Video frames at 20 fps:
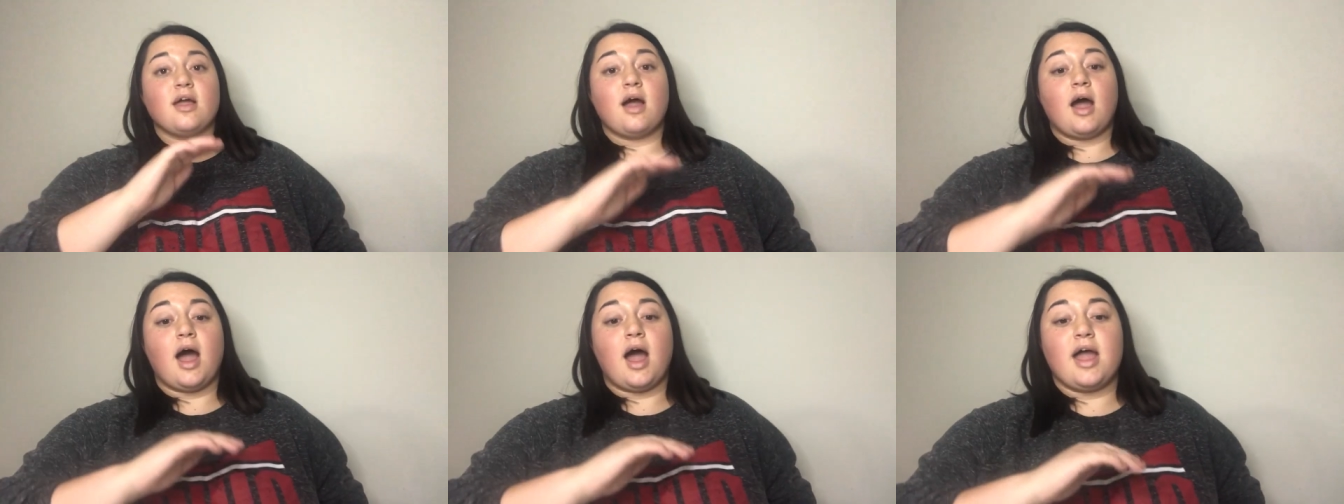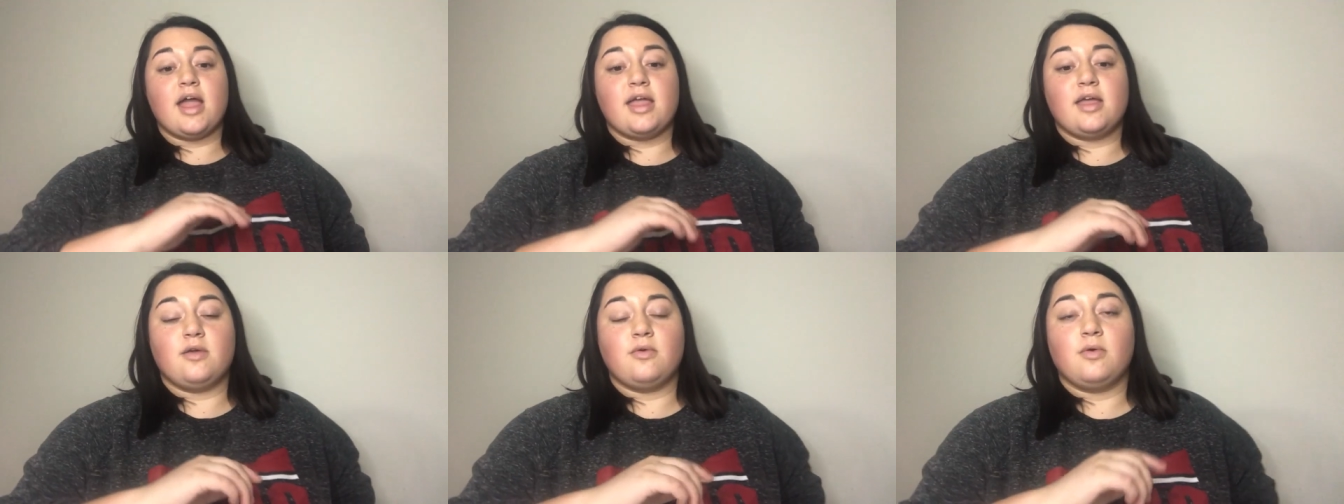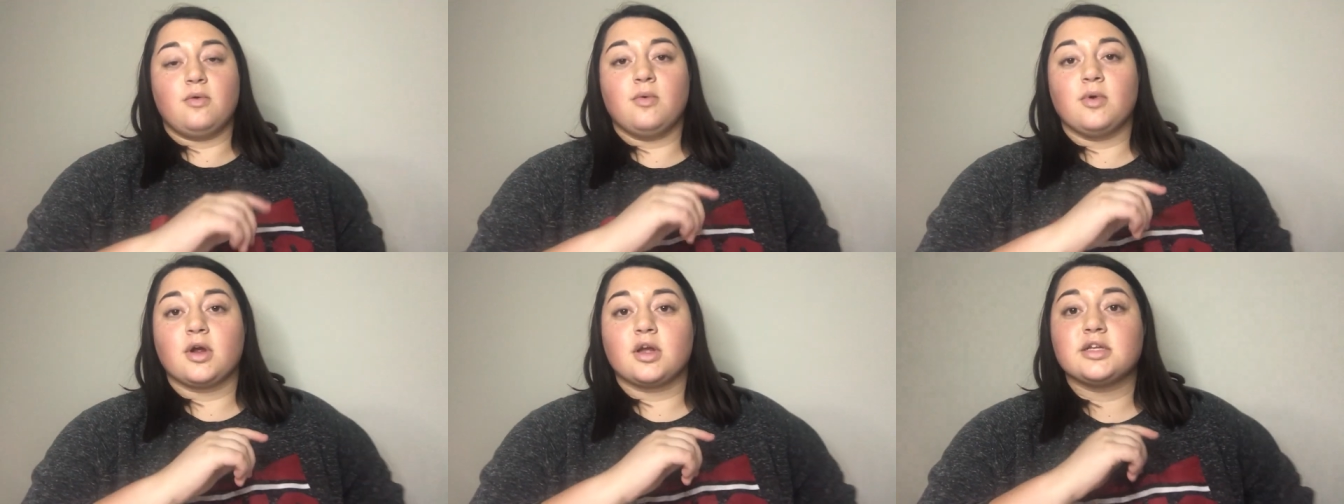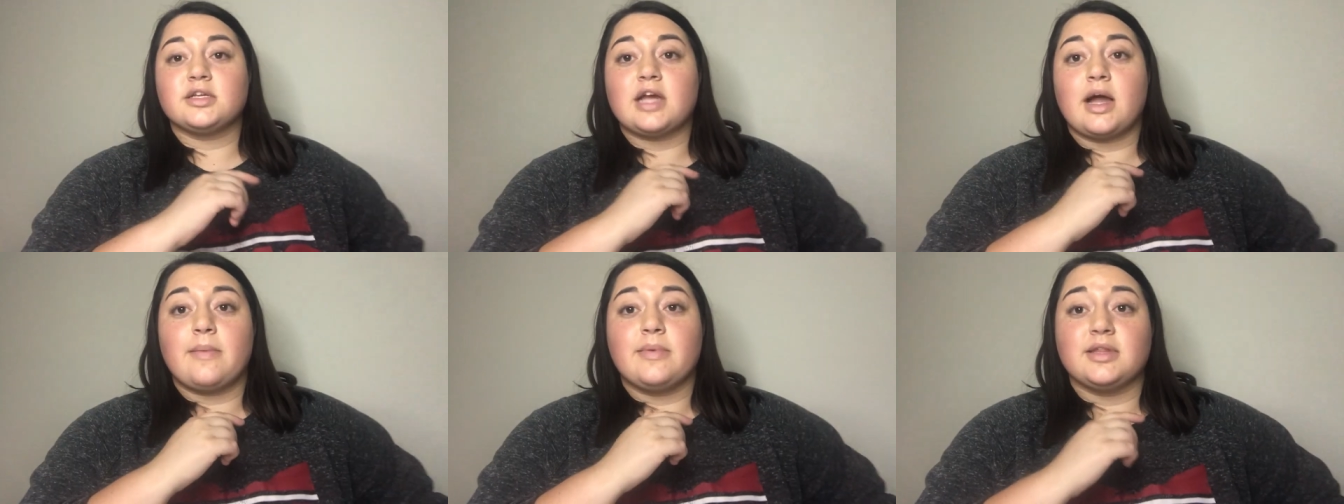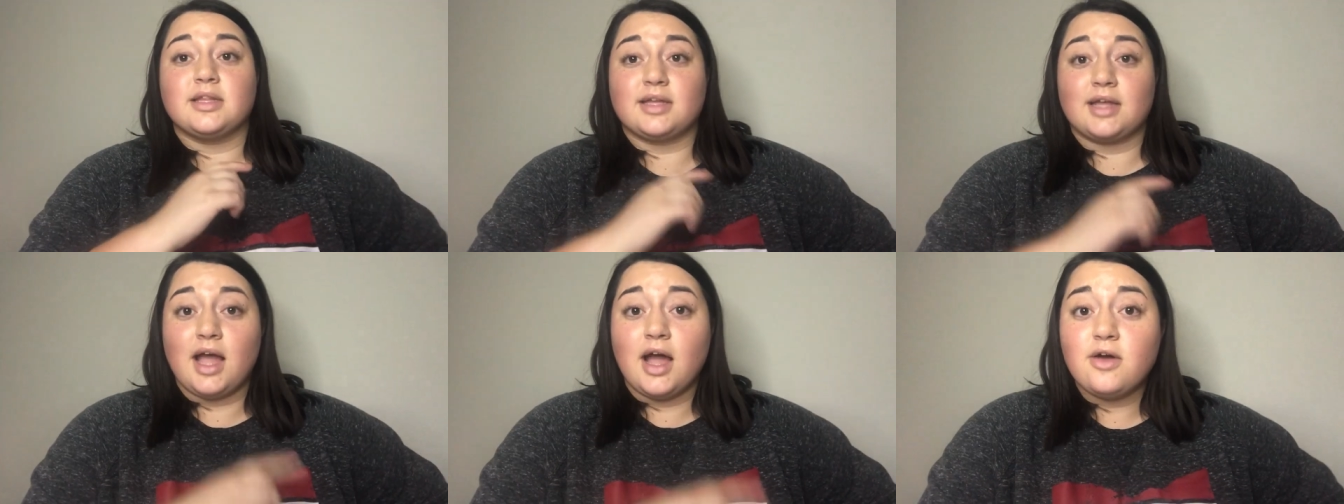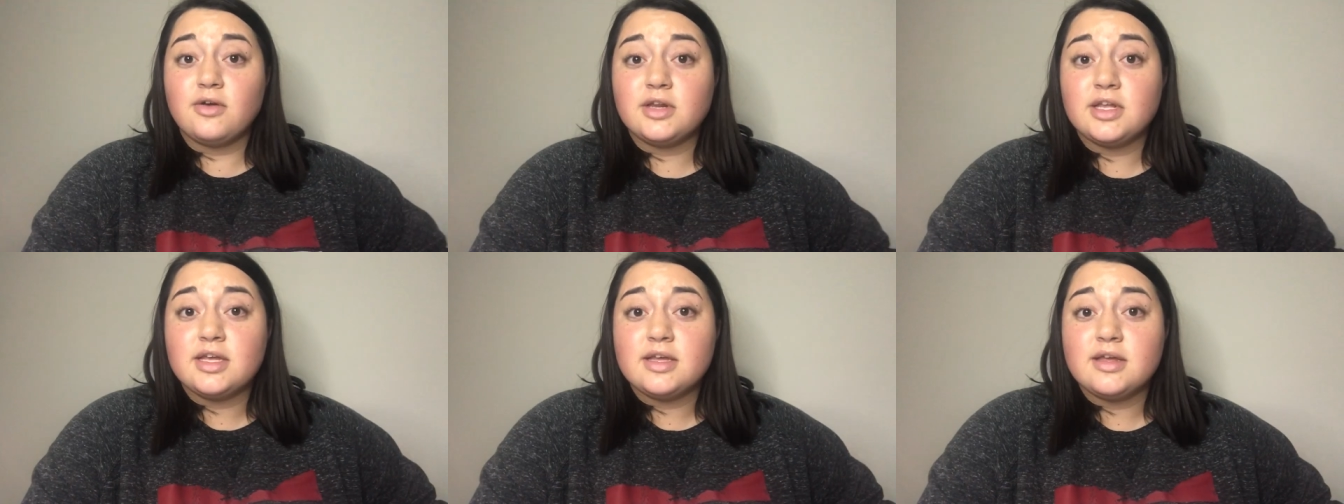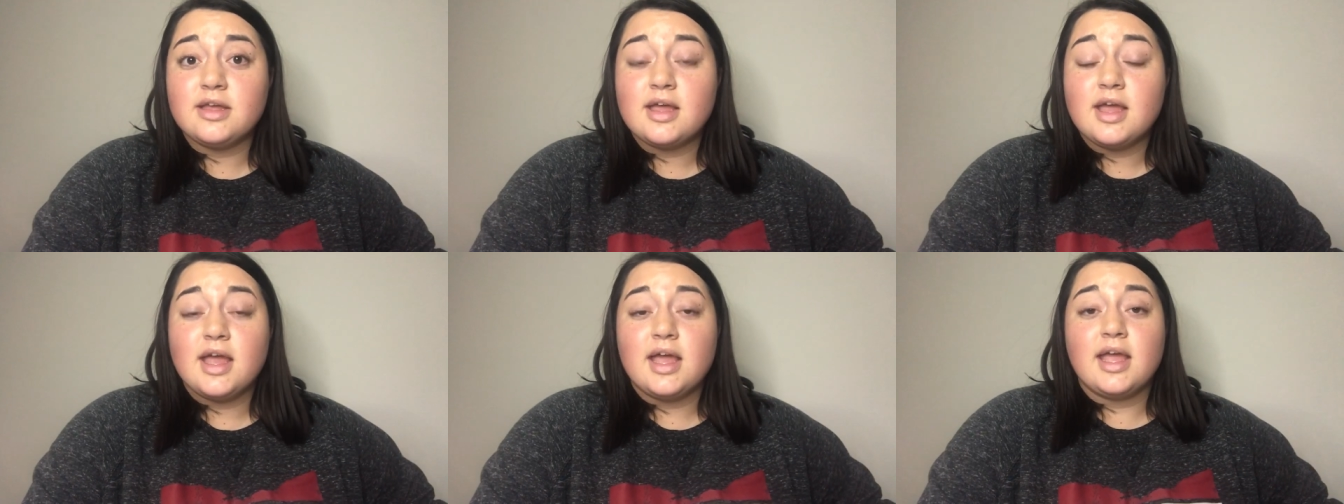I work a job at the county,
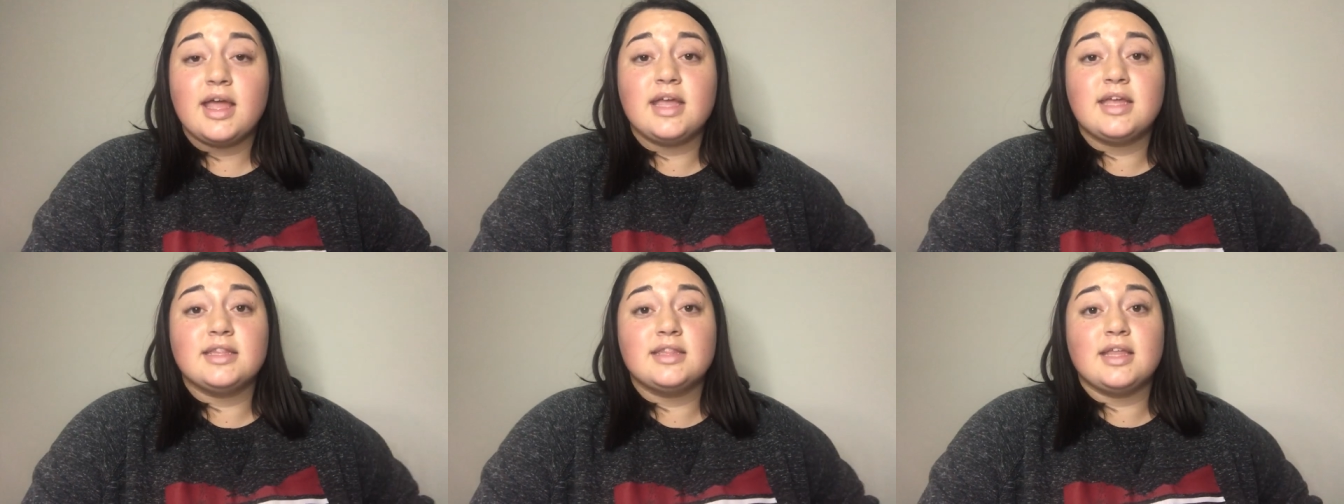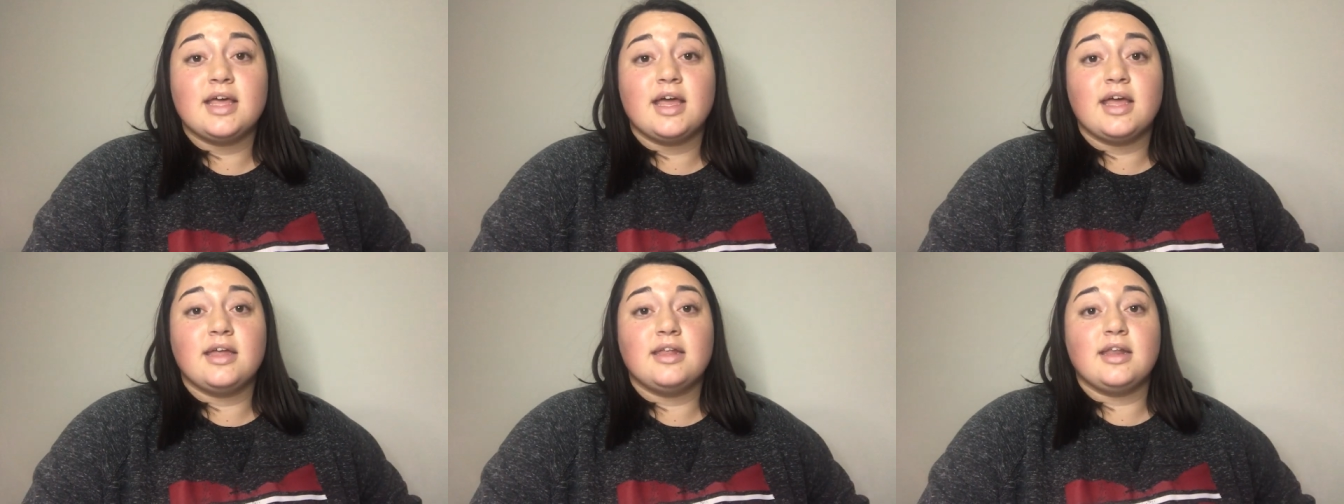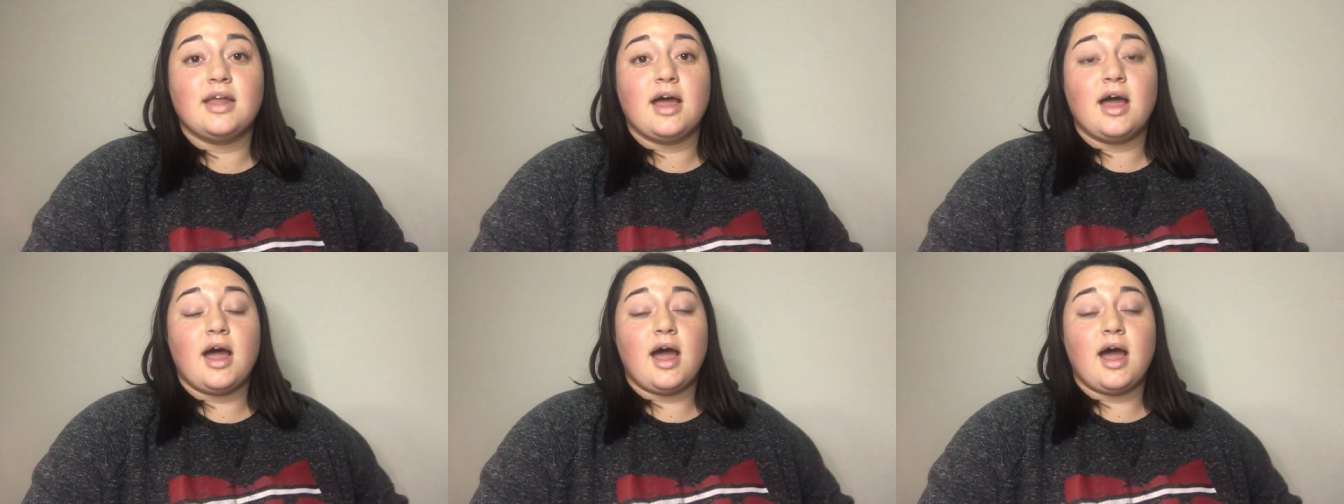and then